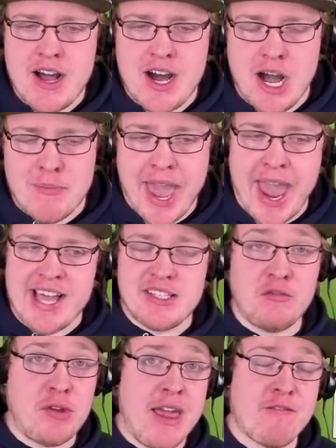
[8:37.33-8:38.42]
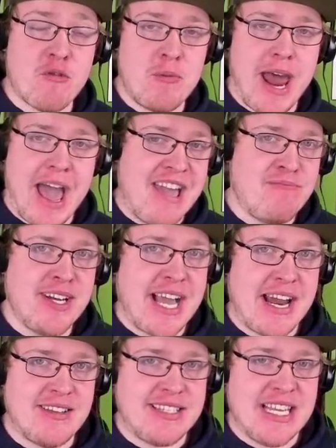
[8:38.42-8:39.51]
As of late, from what I've been
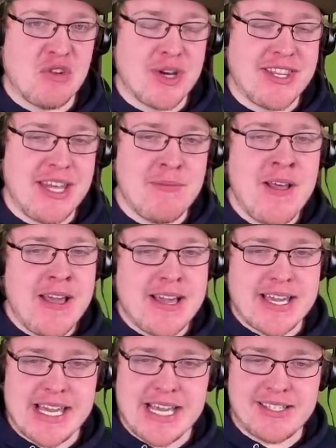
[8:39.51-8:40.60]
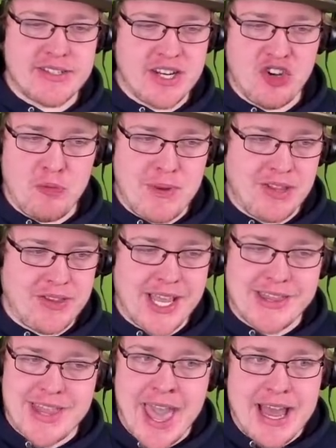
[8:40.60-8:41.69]
kind of seeing with him, he's still been
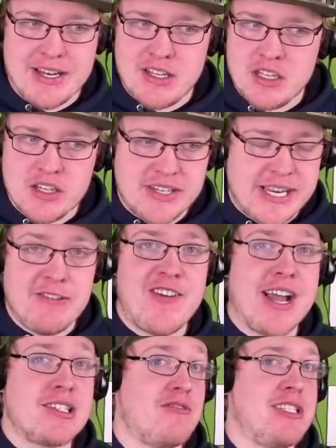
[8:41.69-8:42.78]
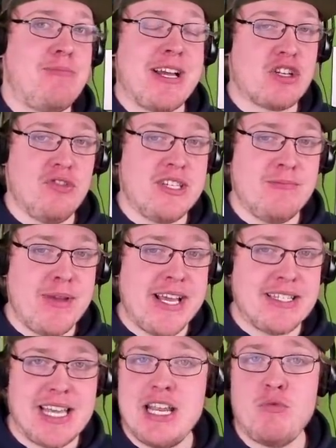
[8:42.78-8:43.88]
that defensive specialist
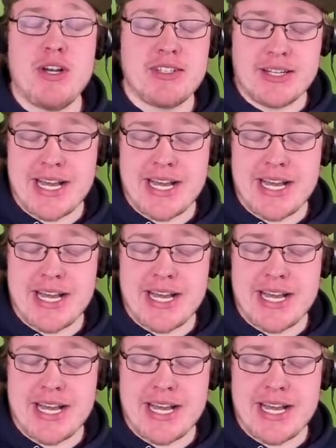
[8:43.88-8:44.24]
beast that he was in